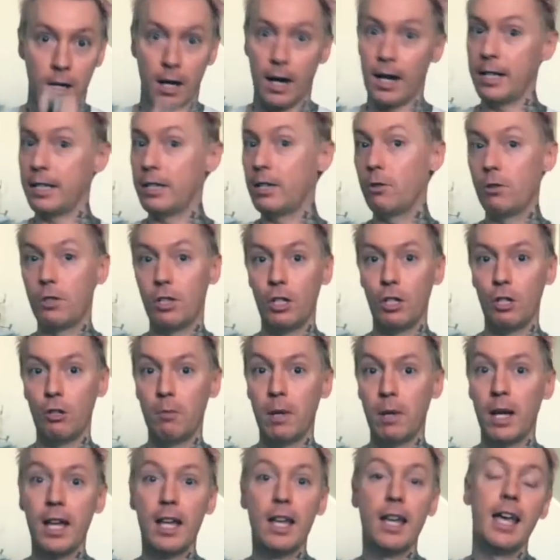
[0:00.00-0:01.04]
on YouTube
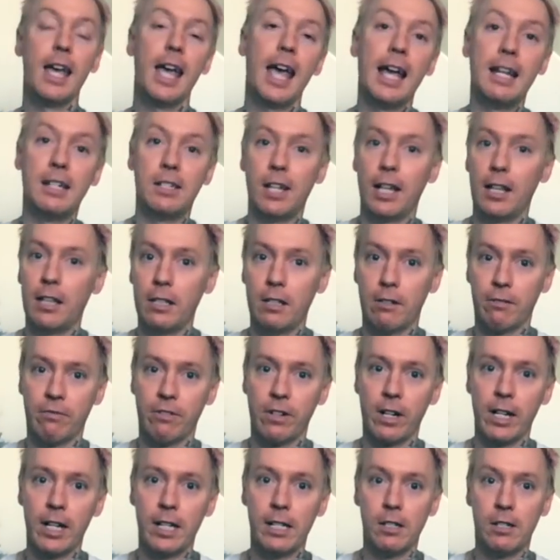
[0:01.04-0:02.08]
and telling your
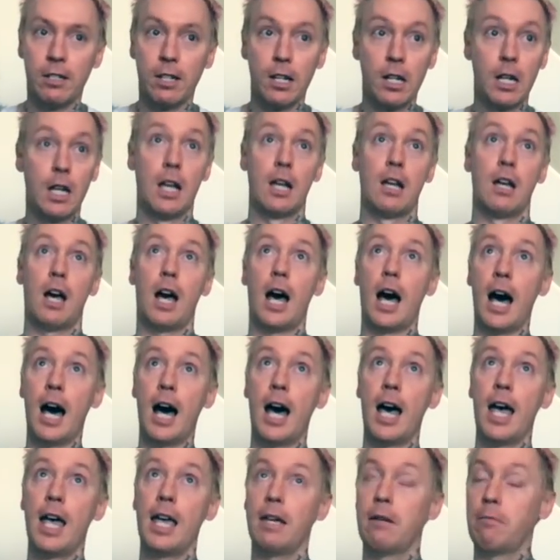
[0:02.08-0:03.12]
friends.
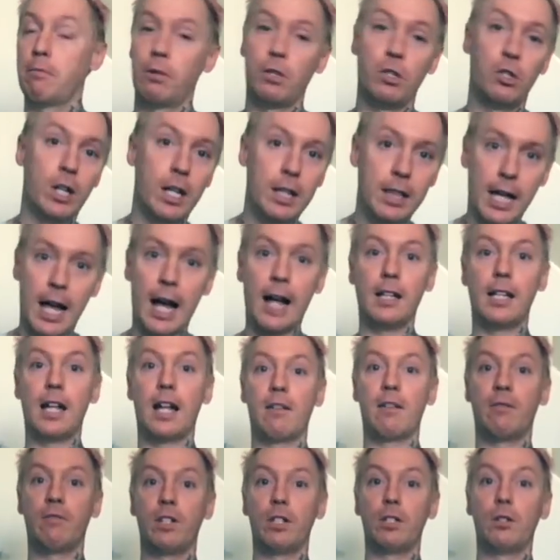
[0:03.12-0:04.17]
I appreciate the hell out
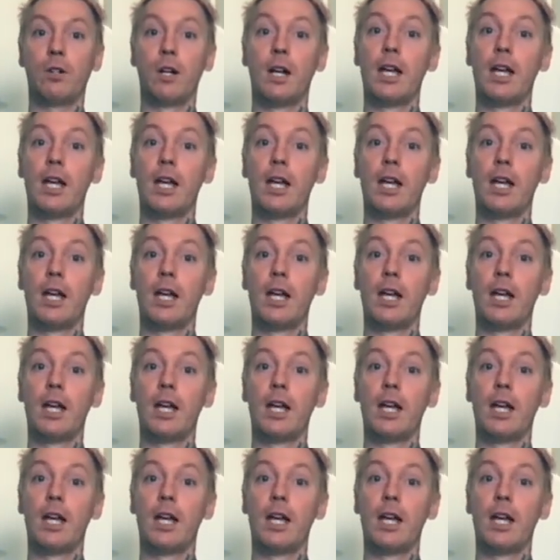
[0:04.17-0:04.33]
of you